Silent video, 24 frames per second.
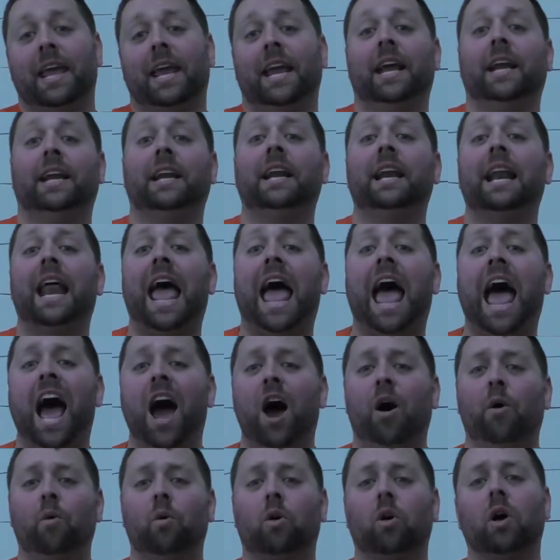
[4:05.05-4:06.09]
In an
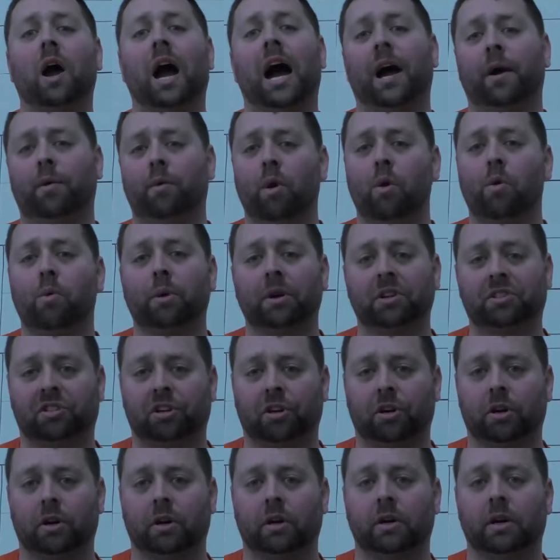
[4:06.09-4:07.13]
hour, I will
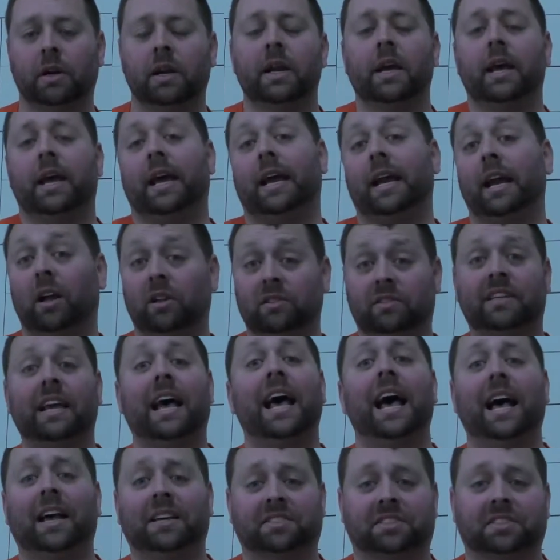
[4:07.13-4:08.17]
return and I'll
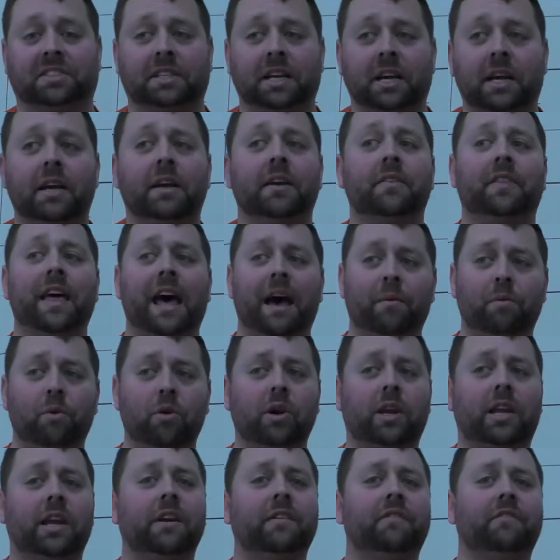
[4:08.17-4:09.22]
test. That
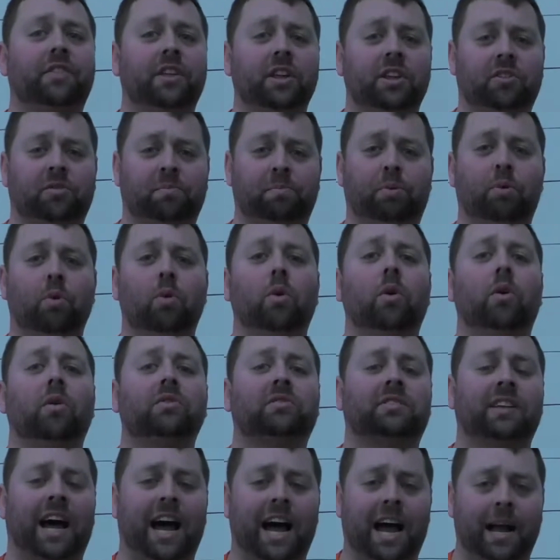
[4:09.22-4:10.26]
will give this pool
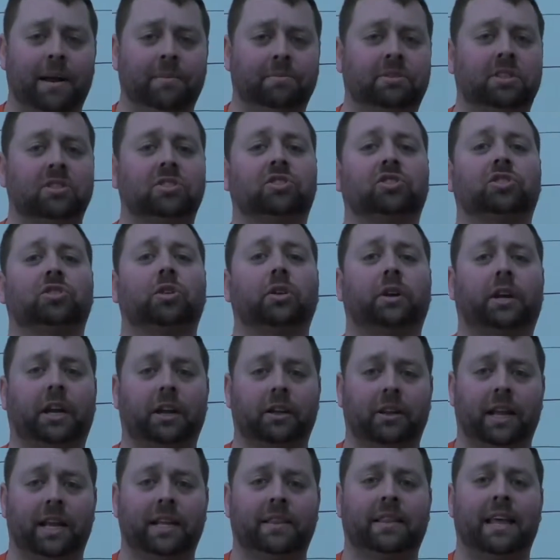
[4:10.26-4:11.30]
time to
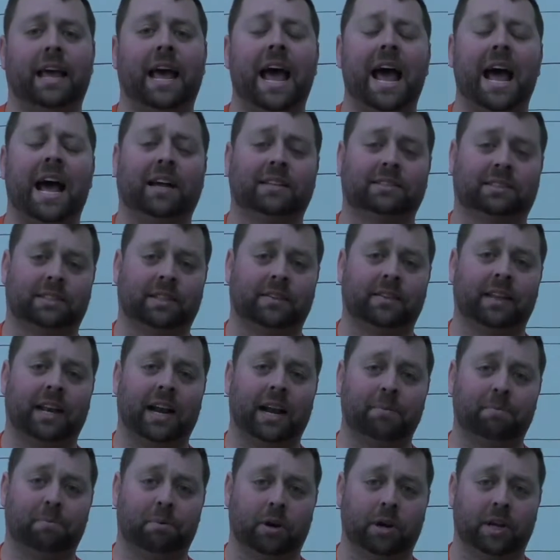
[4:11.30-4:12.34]
circulate that acid that
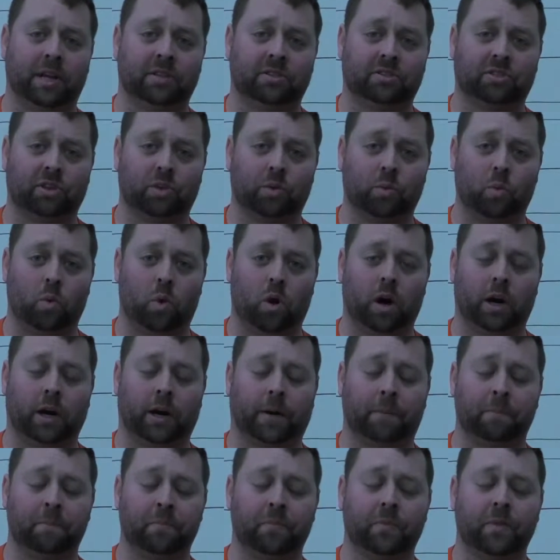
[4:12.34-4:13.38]
I put into the water.